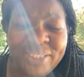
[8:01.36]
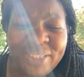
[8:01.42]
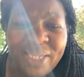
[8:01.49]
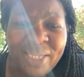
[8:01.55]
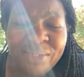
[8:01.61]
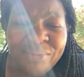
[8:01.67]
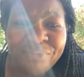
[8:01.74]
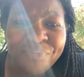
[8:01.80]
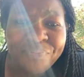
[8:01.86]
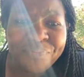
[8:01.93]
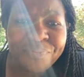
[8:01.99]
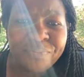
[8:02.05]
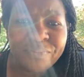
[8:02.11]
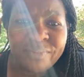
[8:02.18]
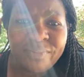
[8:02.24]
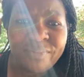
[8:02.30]
I see
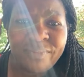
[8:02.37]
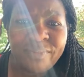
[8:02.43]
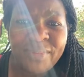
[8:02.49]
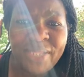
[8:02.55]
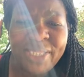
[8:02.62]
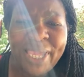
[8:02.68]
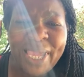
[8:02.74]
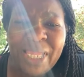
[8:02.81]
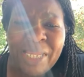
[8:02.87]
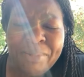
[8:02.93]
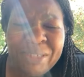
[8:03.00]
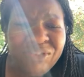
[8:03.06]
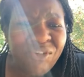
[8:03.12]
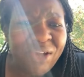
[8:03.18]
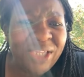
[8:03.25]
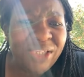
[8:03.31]
the
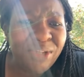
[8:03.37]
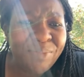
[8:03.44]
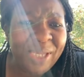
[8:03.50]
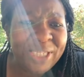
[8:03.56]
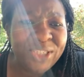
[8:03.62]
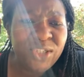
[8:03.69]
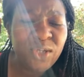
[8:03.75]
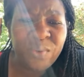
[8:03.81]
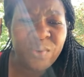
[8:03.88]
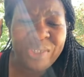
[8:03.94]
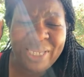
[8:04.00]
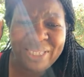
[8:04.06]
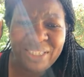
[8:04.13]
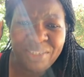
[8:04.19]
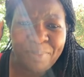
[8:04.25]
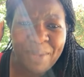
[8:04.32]
enemy trying to be as though
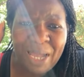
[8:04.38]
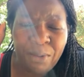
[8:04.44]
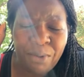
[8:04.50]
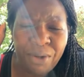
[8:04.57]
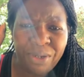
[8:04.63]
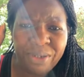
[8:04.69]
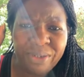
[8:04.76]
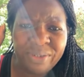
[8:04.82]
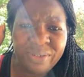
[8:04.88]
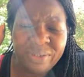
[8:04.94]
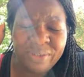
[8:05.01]
he has power.